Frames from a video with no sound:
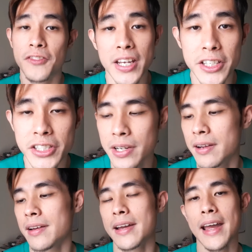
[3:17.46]
fish,
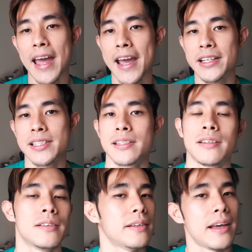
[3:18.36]
eggs,
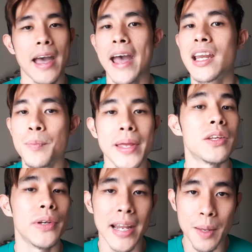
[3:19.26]
any meat,
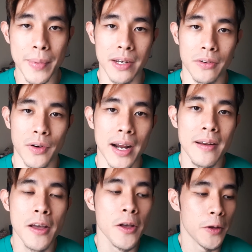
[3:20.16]
you name it, right?